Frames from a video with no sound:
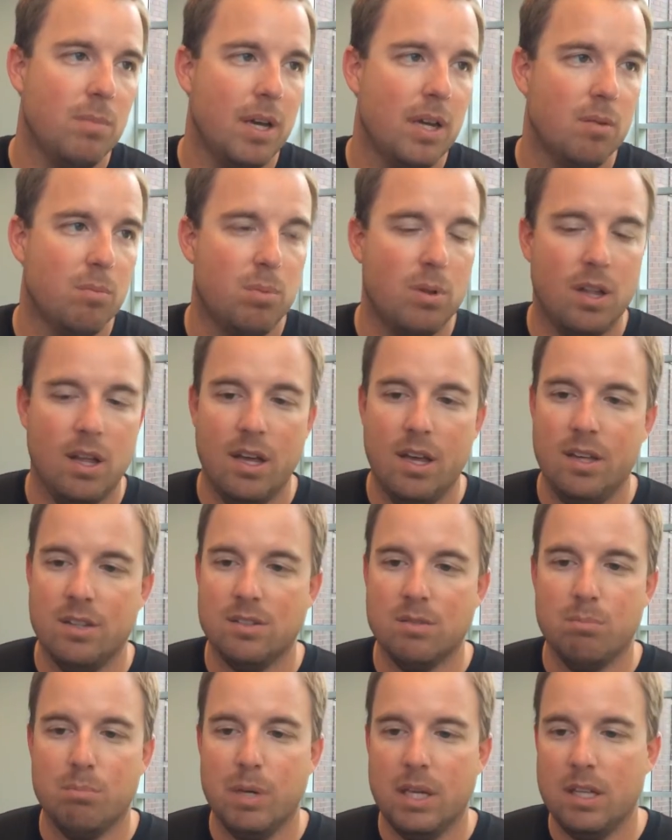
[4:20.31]
making
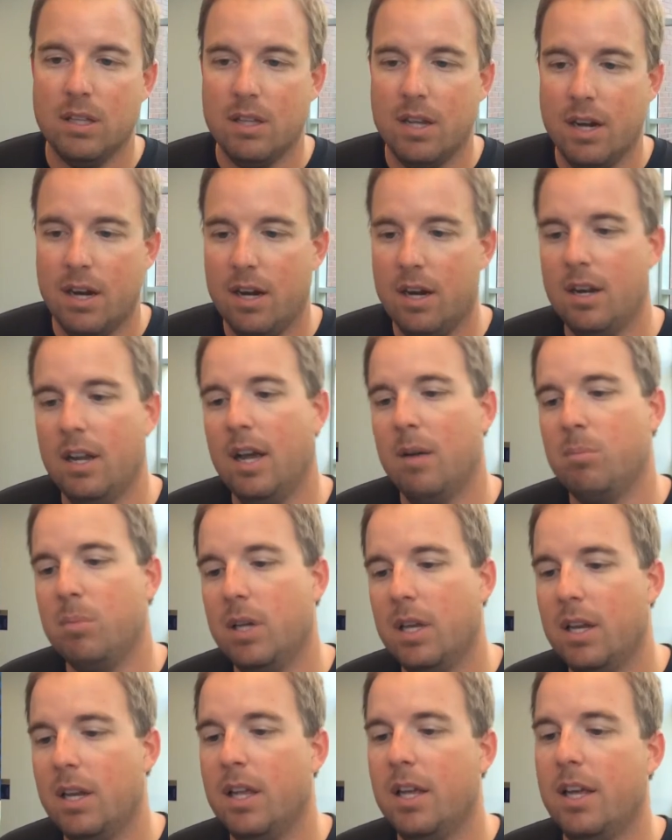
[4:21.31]
plays and being there and not
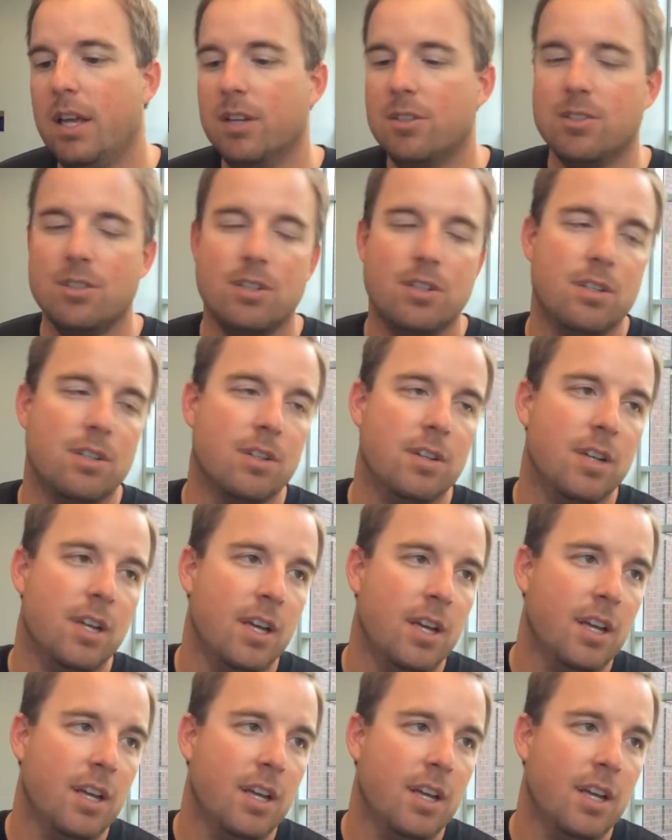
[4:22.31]
being injured and